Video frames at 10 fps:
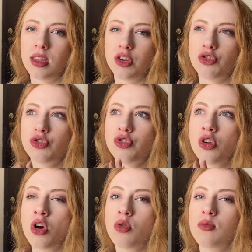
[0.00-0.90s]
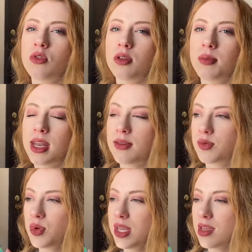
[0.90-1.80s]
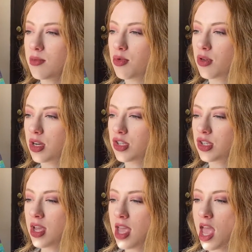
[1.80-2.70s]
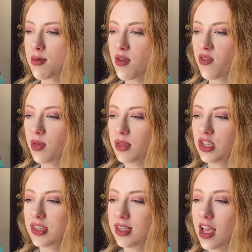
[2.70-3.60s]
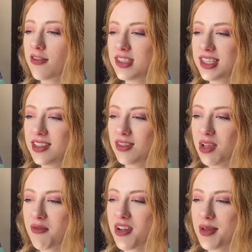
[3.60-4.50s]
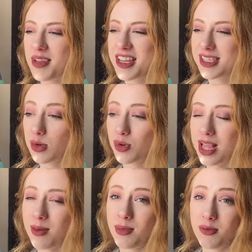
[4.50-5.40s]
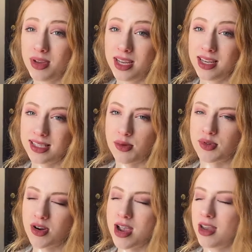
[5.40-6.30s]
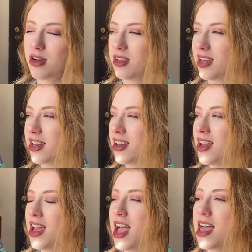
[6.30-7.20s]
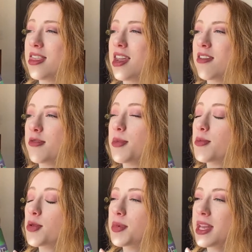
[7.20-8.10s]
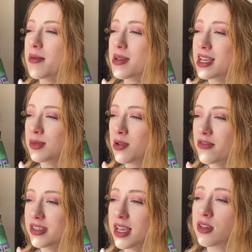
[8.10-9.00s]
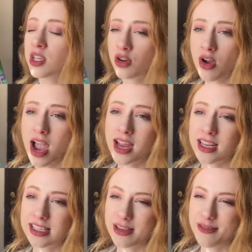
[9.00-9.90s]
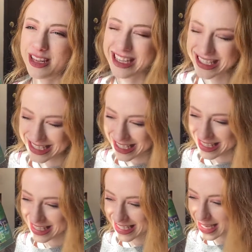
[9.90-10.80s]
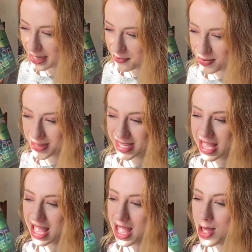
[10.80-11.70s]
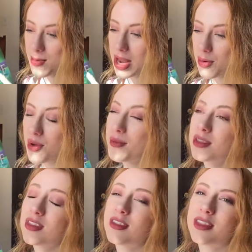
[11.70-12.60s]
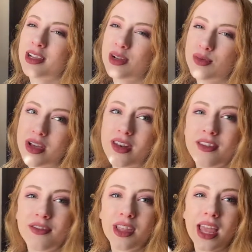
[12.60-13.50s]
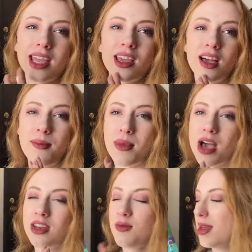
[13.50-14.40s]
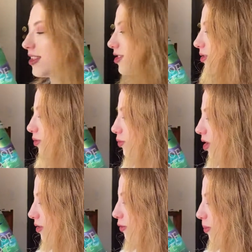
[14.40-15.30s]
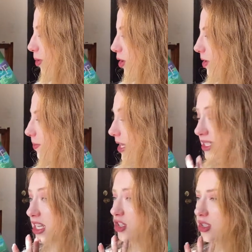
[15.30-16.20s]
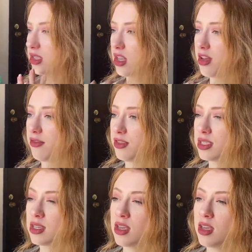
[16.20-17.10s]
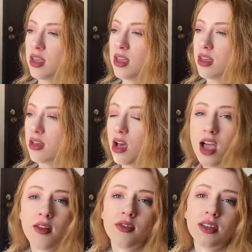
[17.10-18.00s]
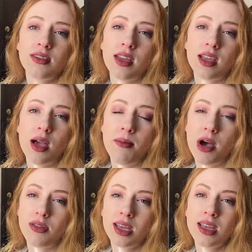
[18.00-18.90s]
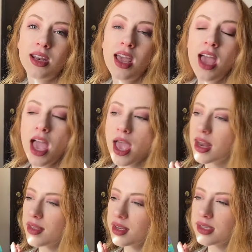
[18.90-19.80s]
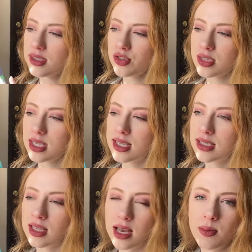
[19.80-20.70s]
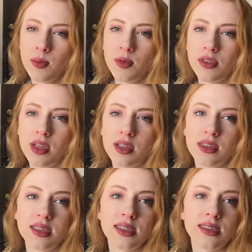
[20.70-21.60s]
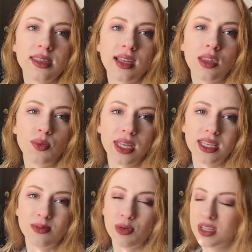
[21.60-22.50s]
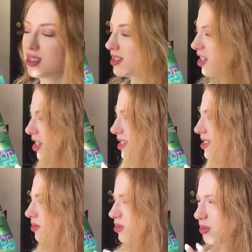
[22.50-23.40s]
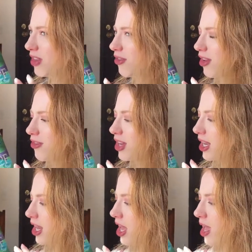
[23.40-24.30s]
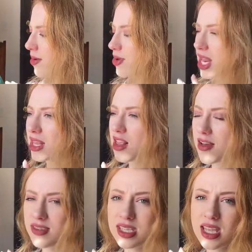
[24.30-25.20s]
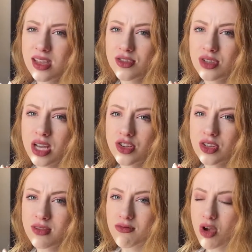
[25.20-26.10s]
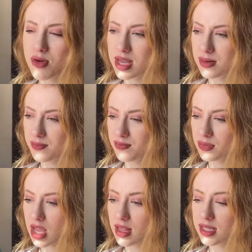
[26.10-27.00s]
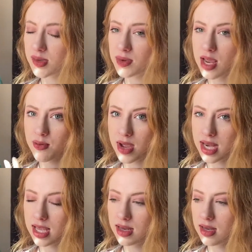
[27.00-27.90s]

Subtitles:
so warm, and I was reading on the porch, and my family just left, didn't even come find me because they were letting me read because I was crying earlier. And then I remember being at my ex-boyfriend's house and crying as I finished the second book. But I went with the third one for a monumental, wonderful book, because I just loved everything about it. And I think it's interesting because a lot of people think this is the weakest book in the series, and it was my favorite. But I loved the introduction of Rowan, at least when I read it.